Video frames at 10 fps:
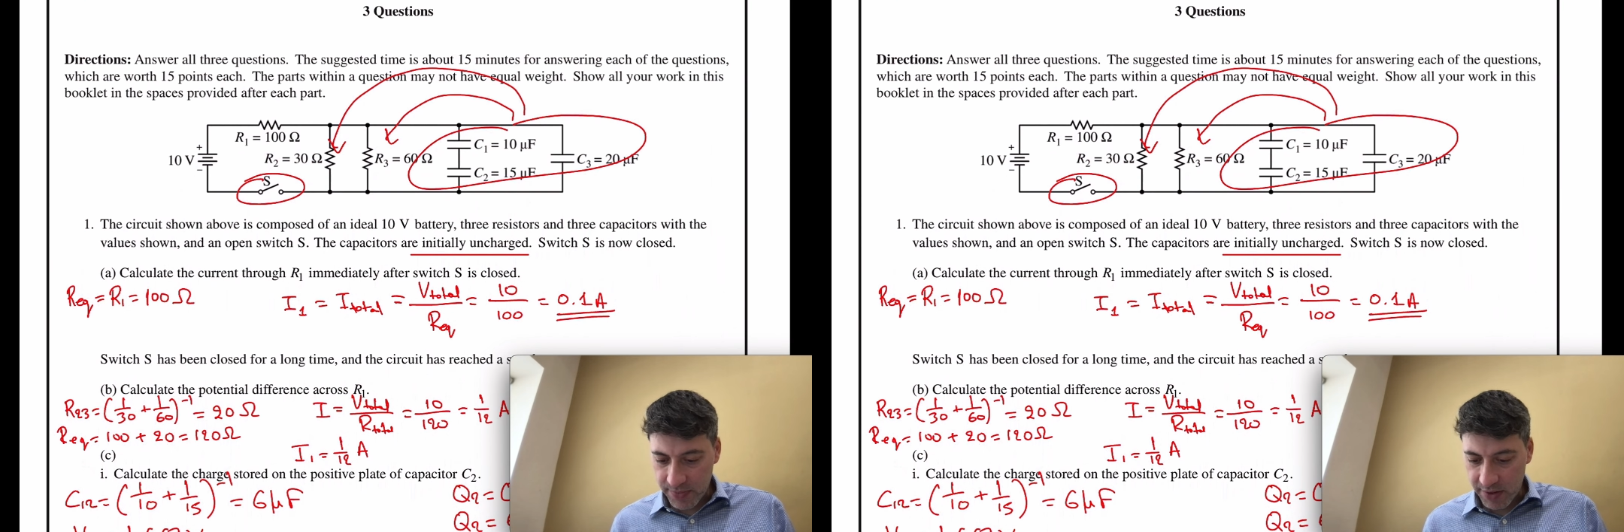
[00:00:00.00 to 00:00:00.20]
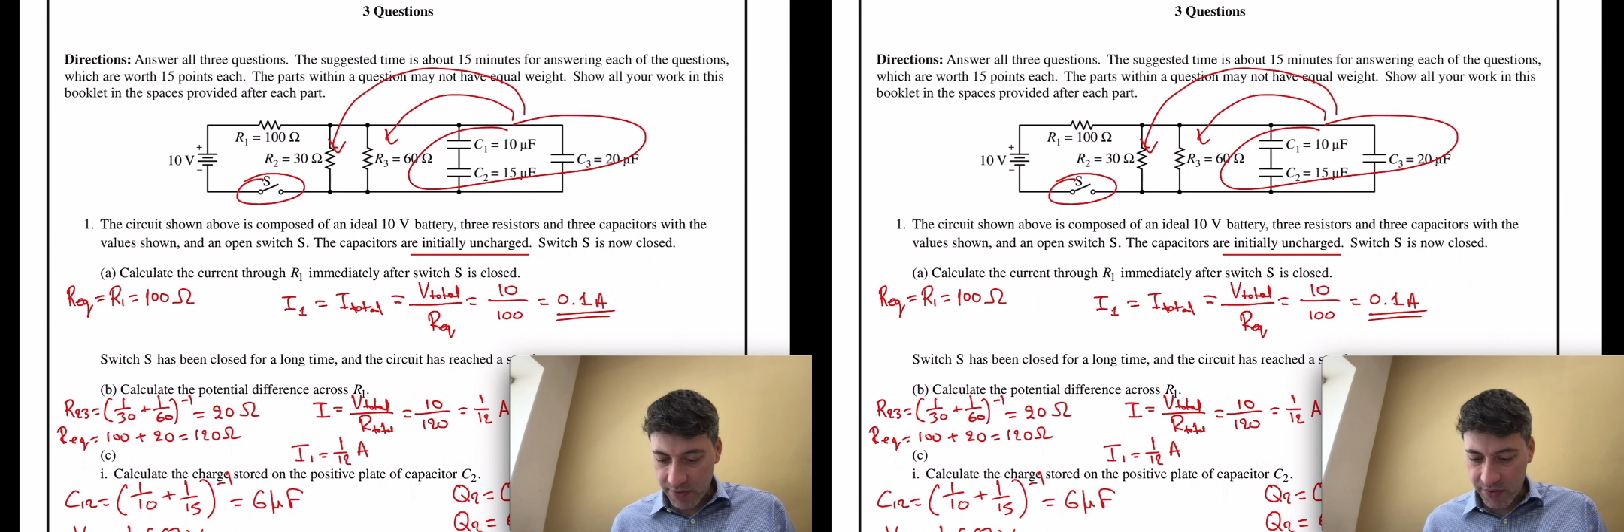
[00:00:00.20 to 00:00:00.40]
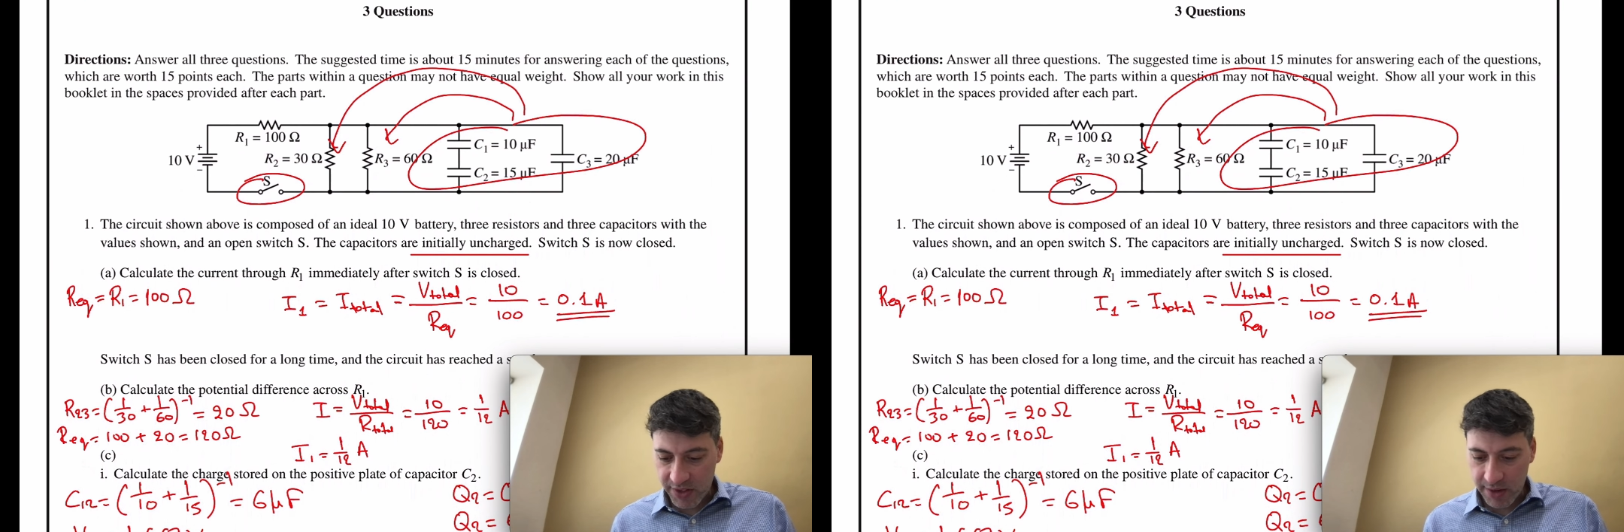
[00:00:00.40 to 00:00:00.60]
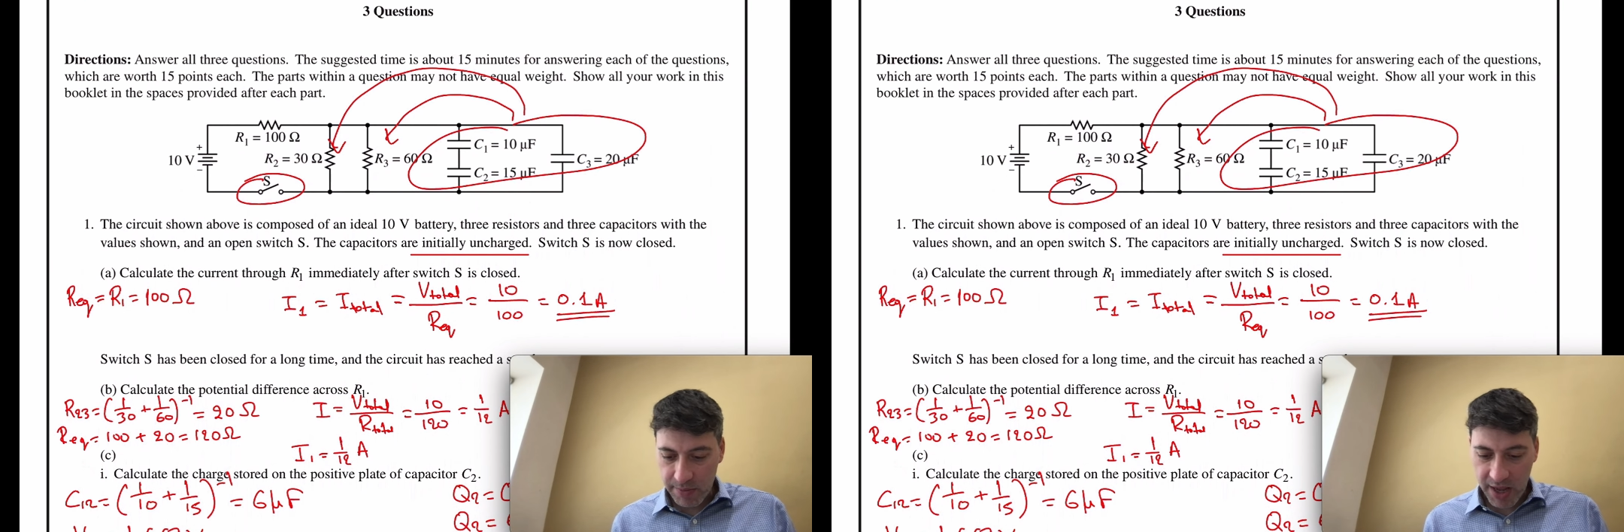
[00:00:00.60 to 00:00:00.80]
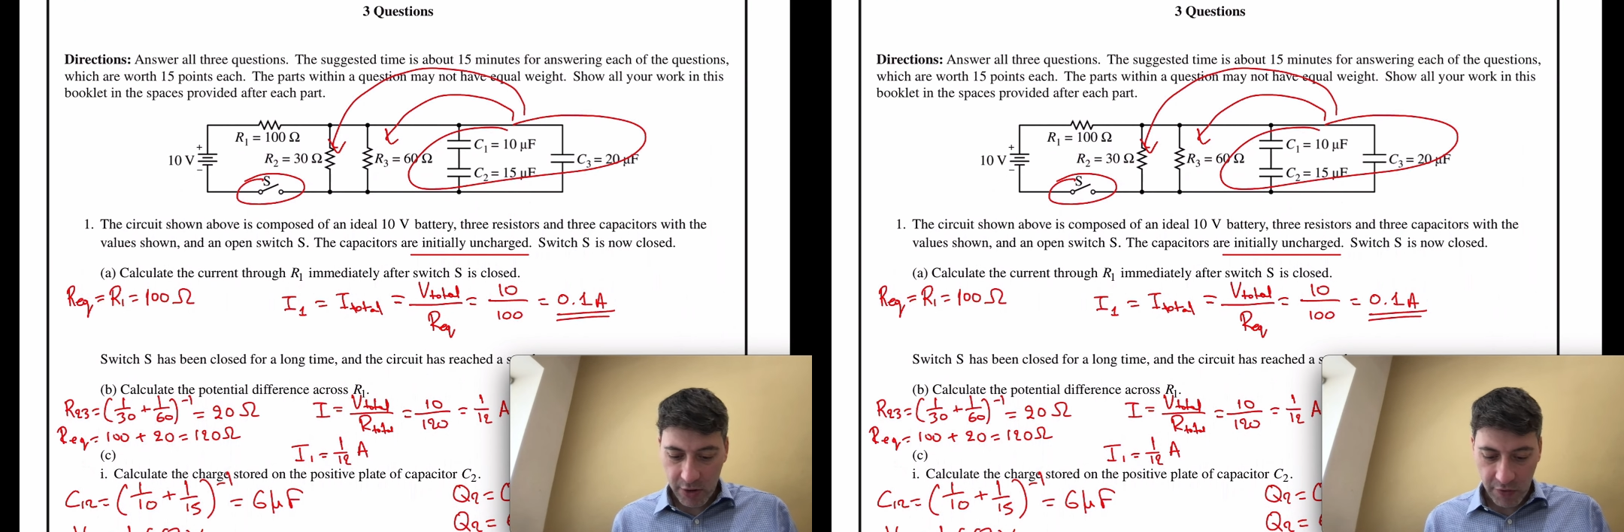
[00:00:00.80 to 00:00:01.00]
15
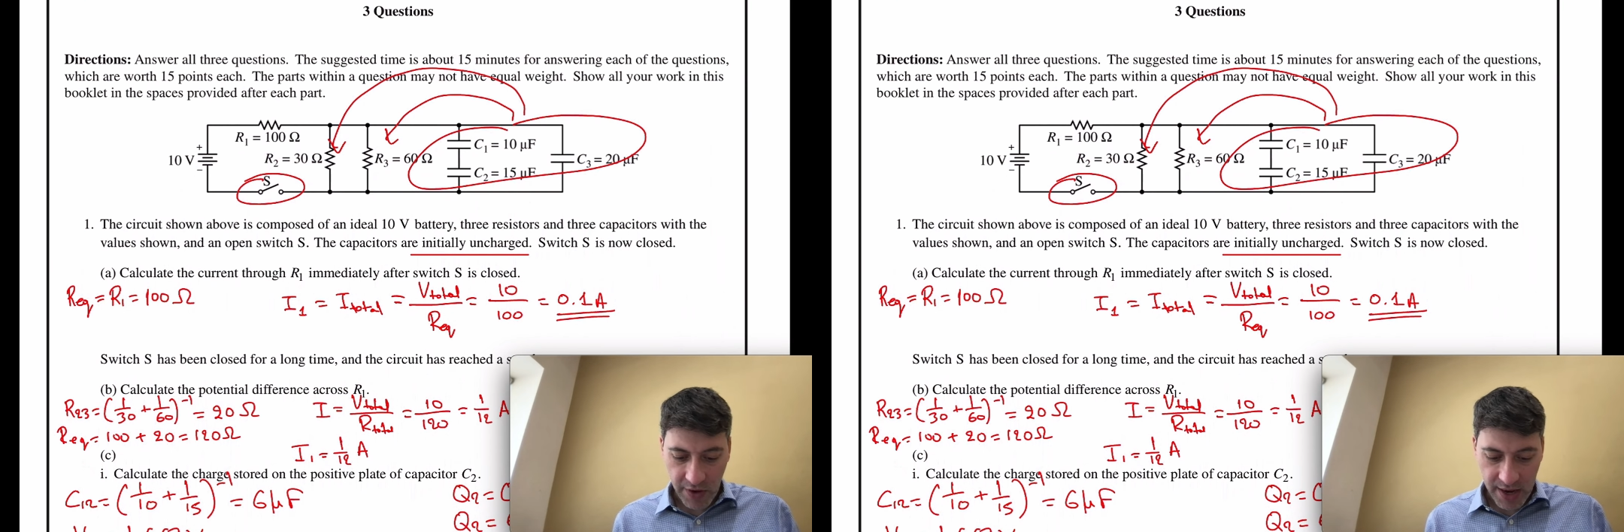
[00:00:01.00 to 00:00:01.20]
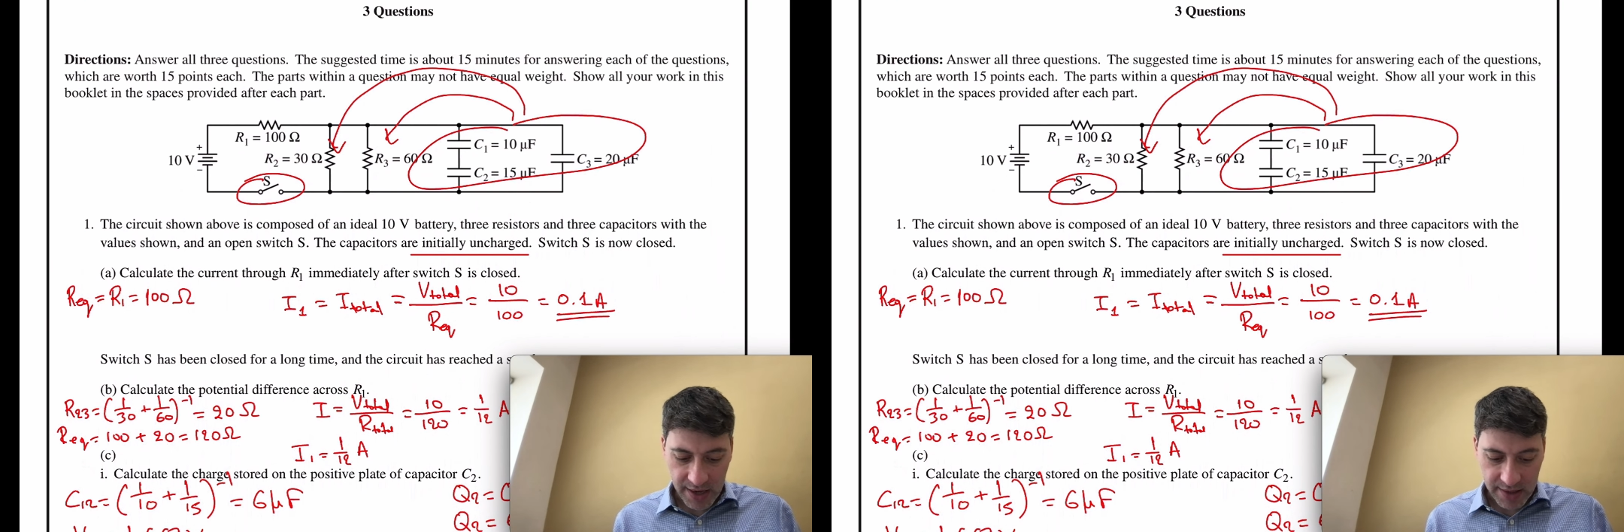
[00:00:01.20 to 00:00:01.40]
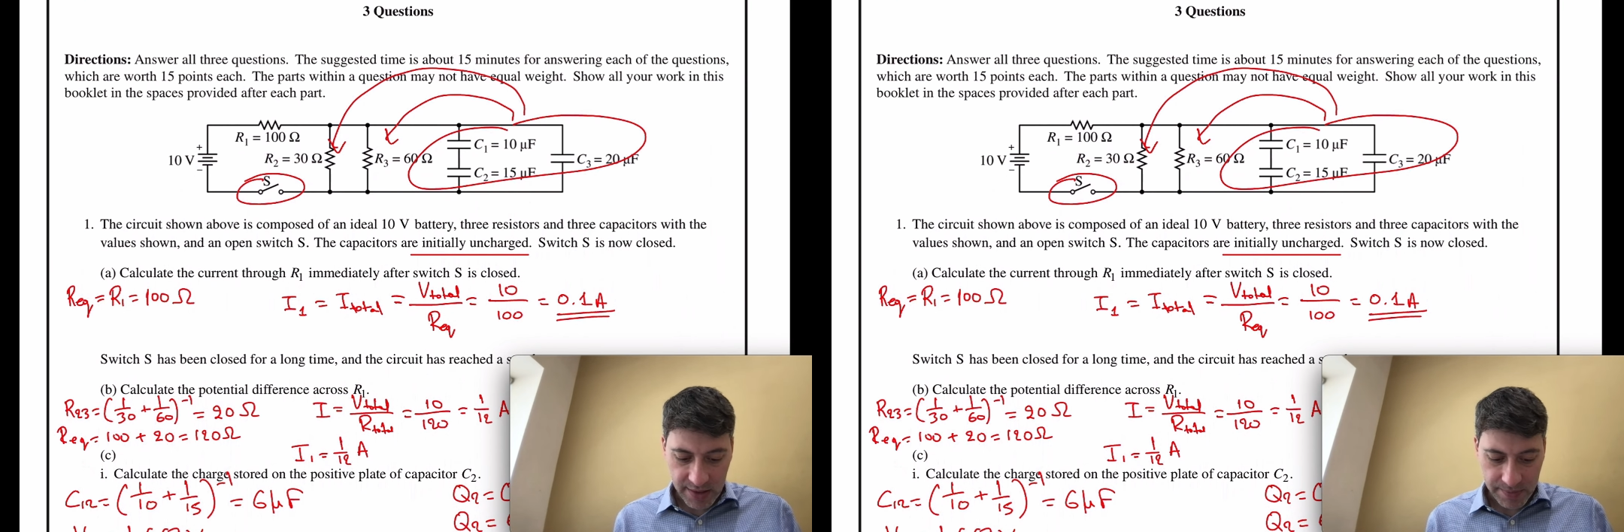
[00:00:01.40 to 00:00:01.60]
microfarad.